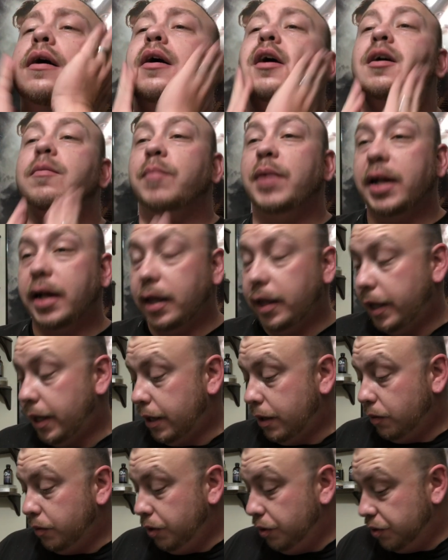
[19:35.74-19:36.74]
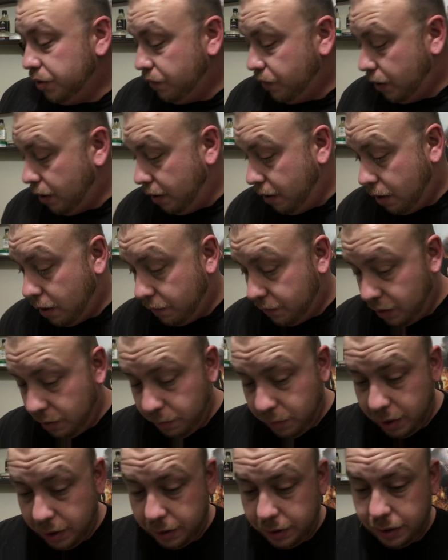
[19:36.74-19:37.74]
Admittedly, I don't use it very
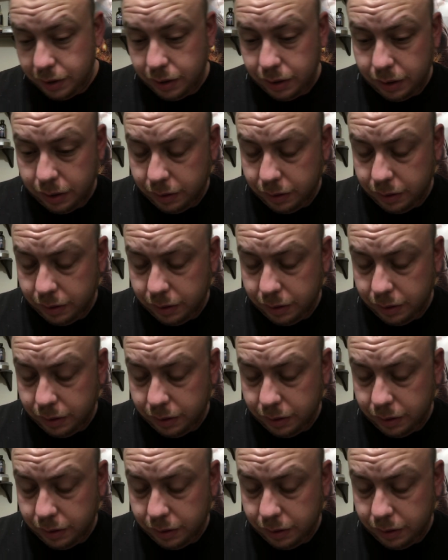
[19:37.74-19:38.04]
often, but